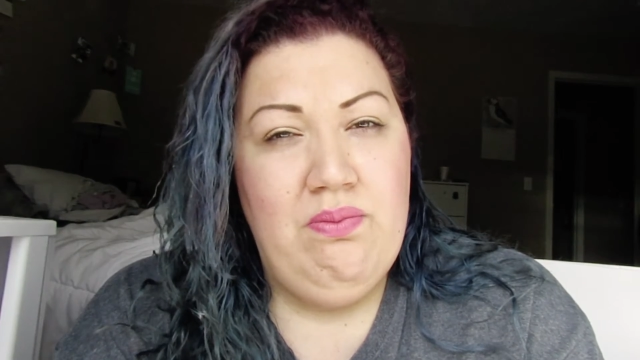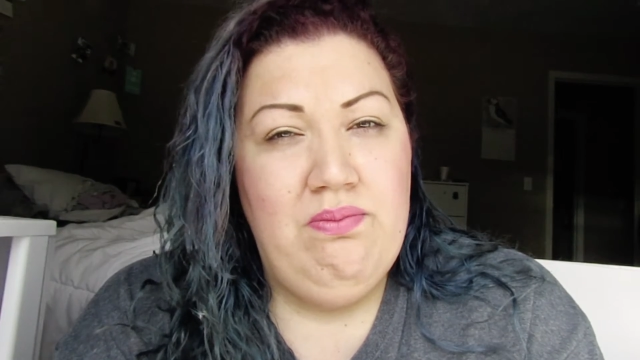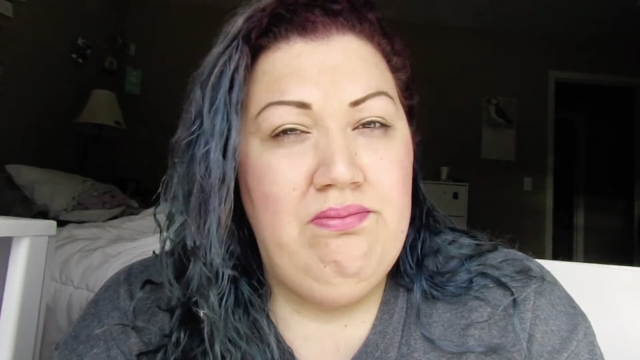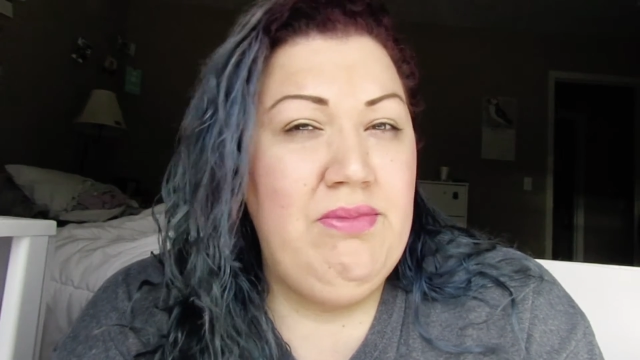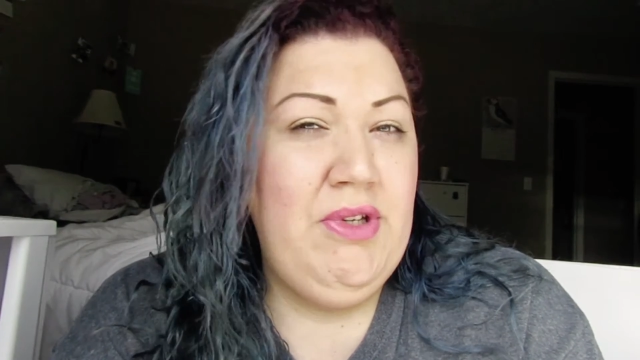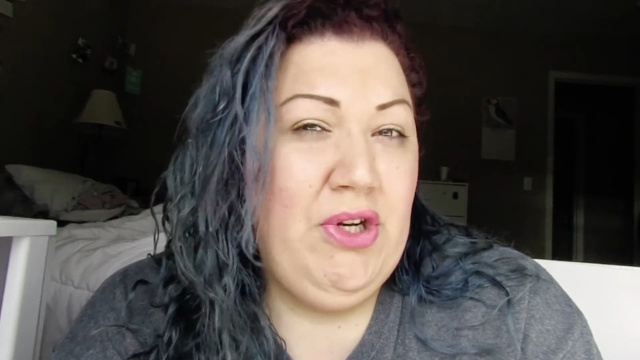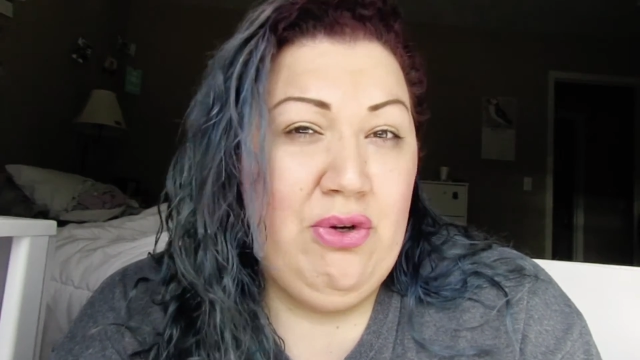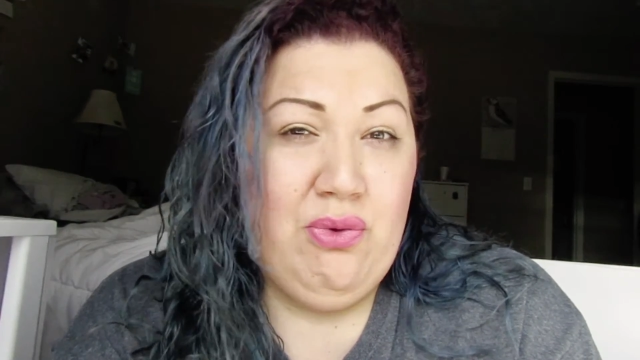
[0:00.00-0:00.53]

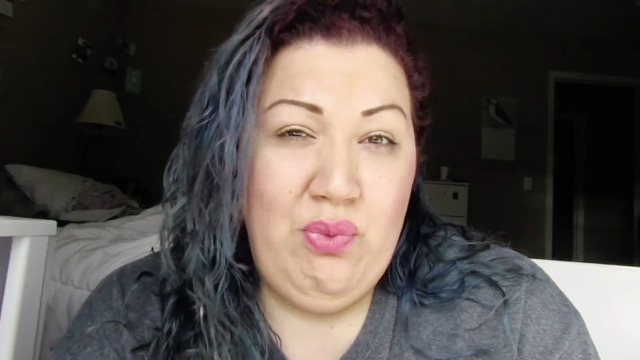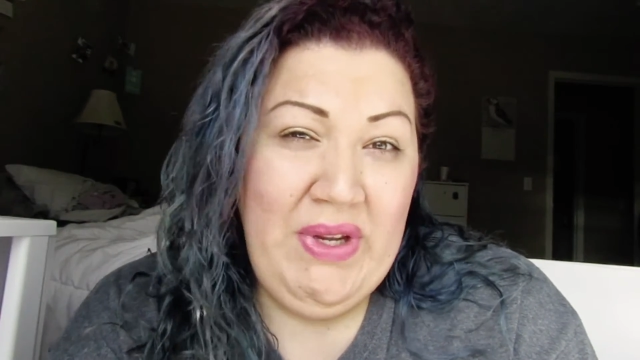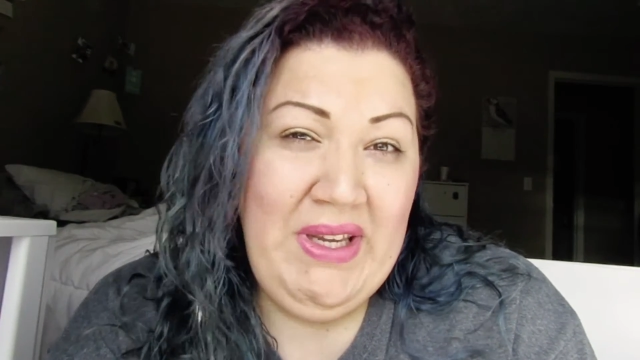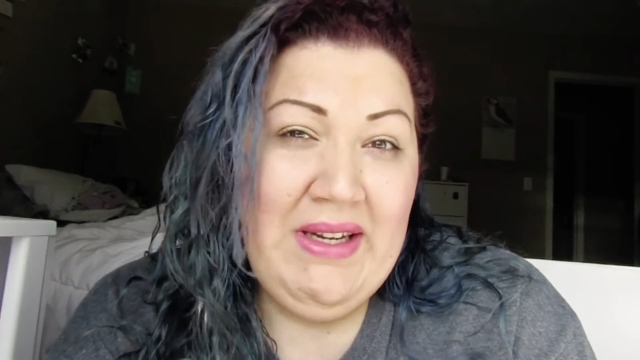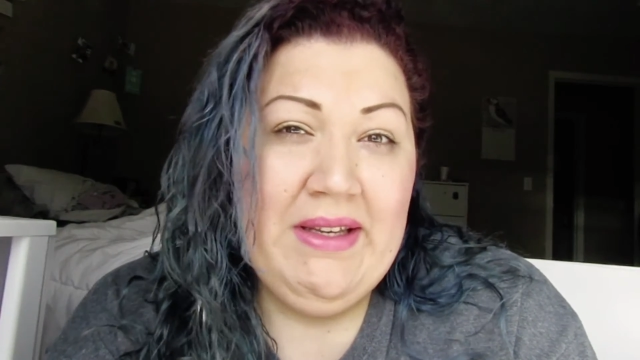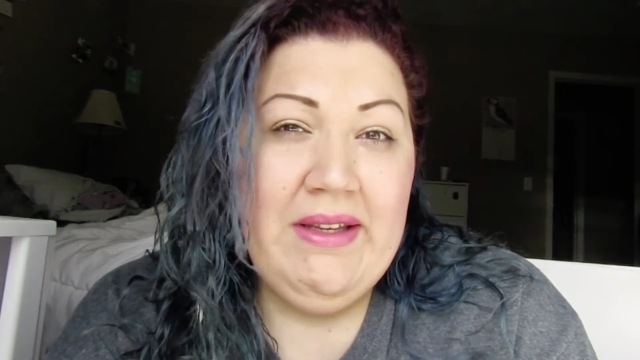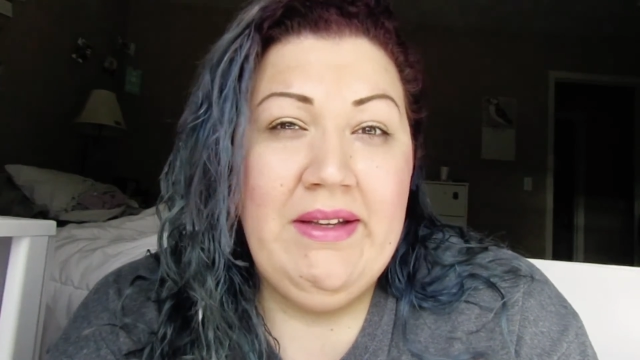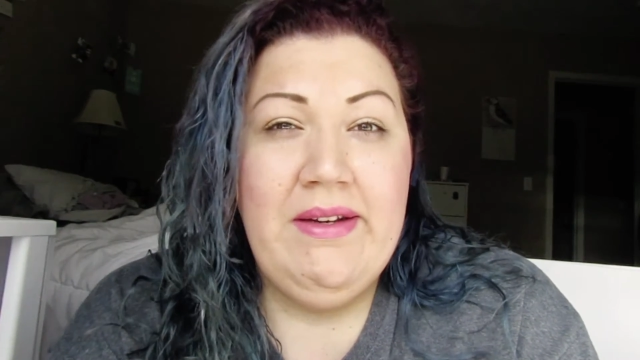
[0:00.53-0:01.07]
you know, read
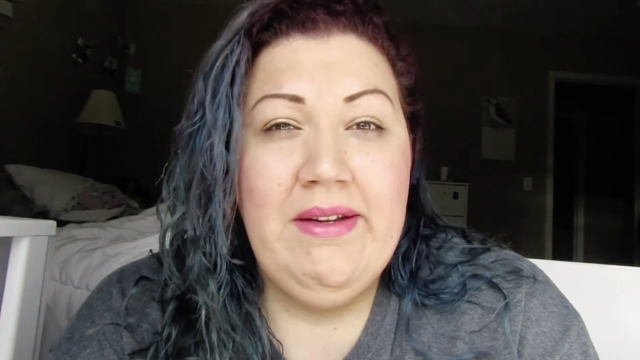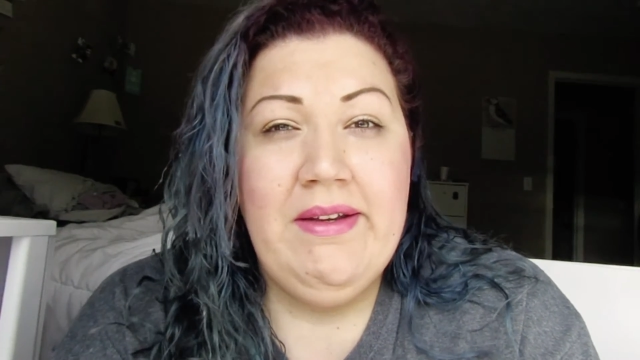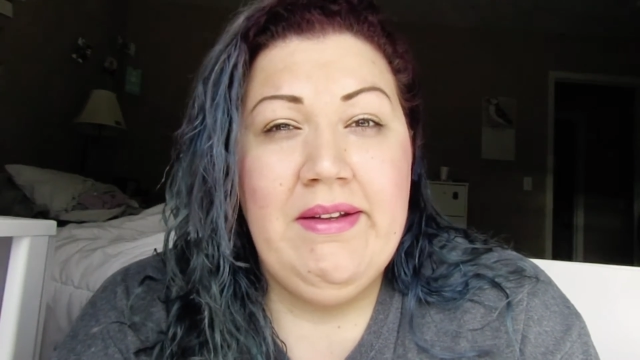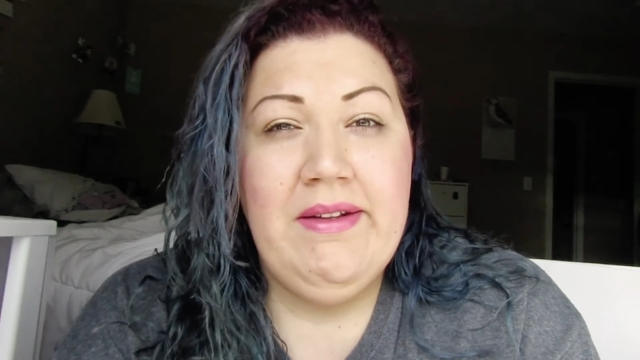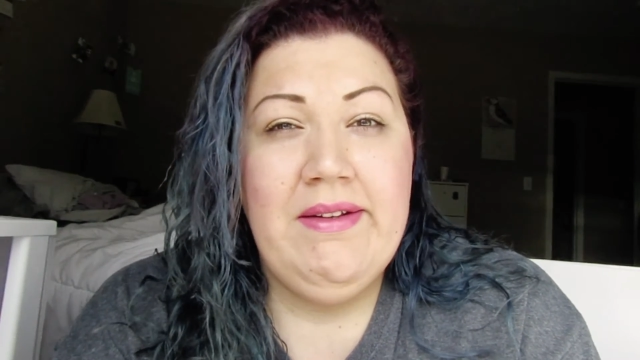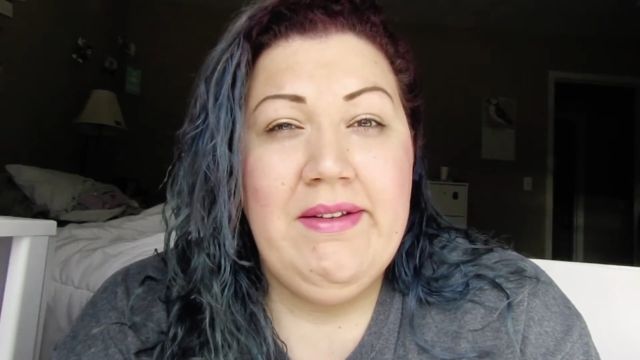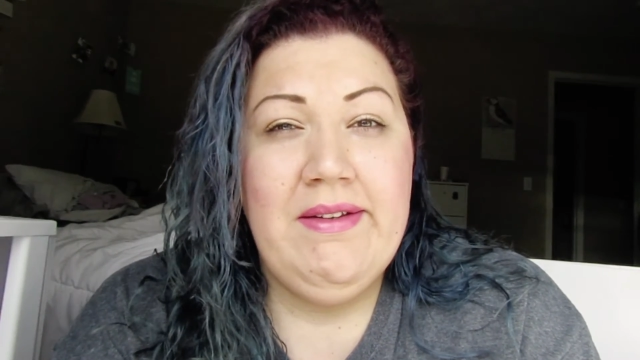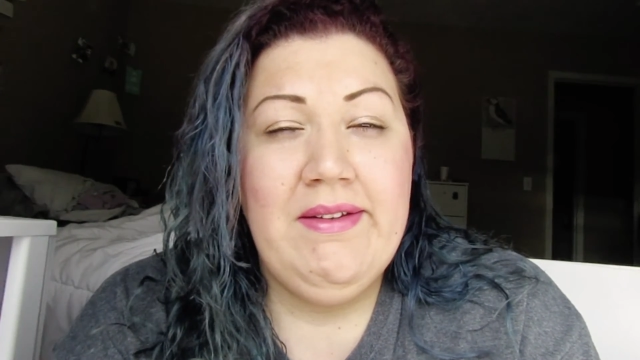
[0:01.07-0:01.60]
it
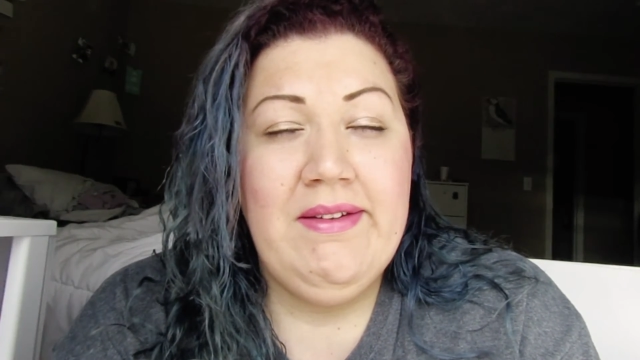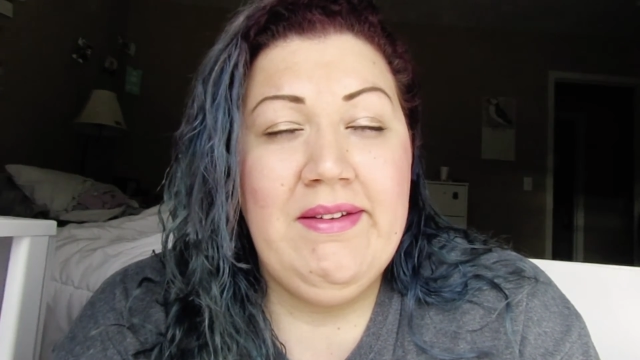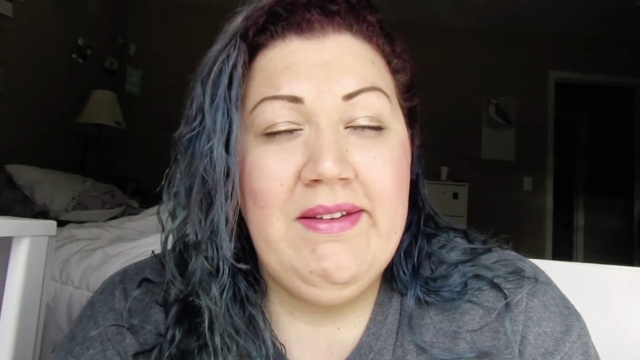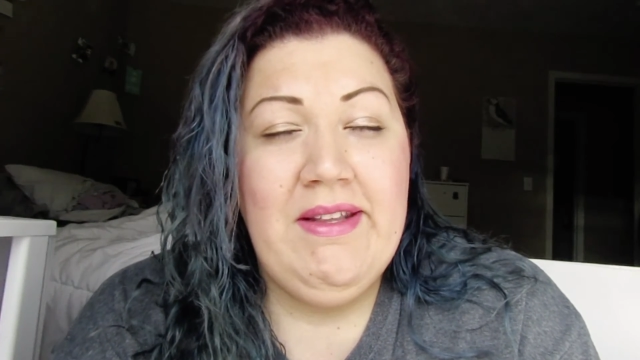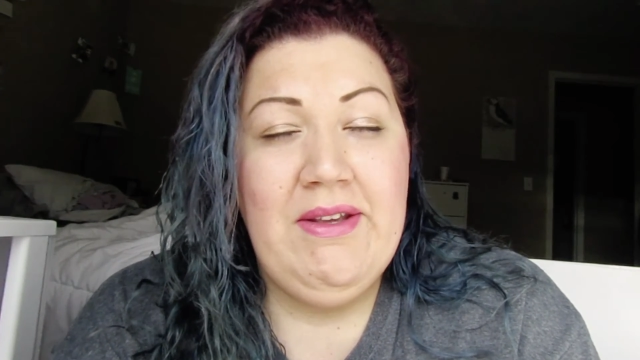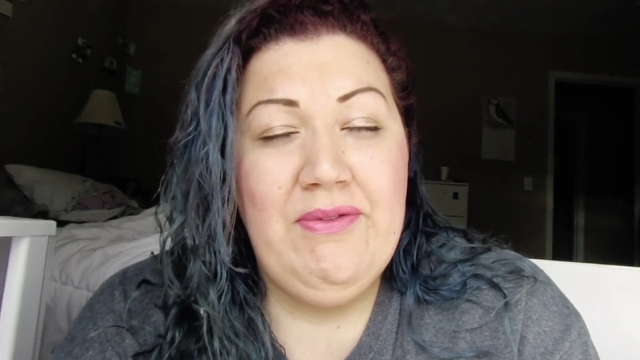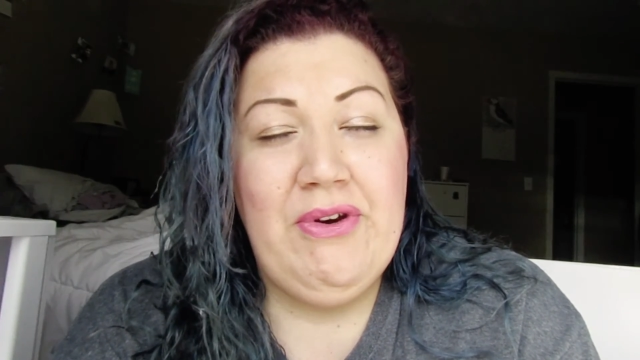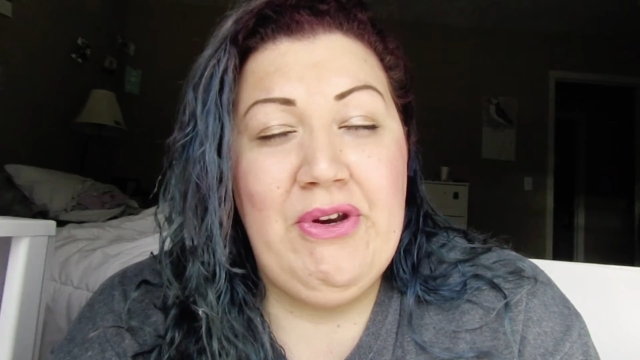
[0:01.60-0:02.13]
and see for